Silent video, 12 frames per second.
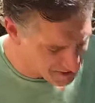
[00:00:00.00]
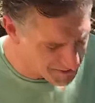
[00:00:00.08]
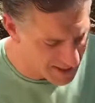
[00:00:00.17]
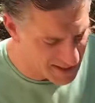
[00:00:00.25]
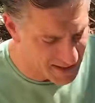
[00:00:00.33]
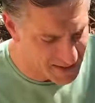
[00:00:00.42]

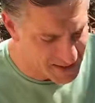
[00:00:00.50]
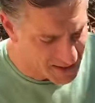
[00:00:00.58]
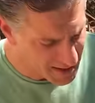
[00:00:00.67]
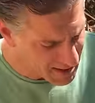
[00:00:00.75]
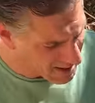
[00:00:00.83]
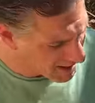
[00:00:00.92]
tomatoes,
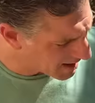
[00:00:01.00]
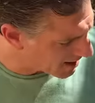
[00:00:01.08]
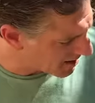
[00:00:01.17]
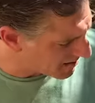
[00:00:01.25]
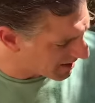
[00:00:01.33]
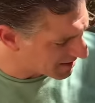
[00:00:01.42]

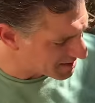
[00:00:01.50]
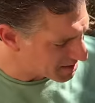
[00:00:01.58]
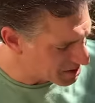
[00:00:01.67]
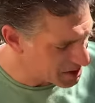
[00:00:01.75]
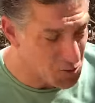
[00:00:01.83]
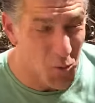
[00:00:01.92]
um, and this
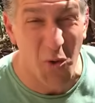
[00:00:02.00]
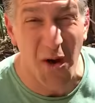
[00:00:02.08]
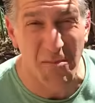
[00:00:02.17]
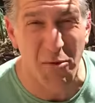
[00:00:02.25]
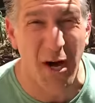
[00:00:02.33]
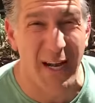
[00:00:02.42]
is just
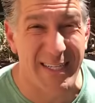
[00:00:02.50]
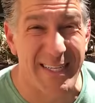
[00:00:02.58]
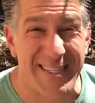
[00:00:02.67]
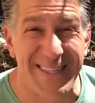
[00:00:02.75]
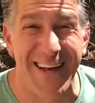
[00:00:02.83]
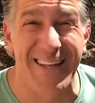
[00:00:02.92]
one product,
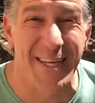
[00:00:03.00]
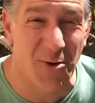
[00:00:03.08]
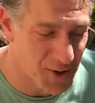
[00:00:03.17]
it's not the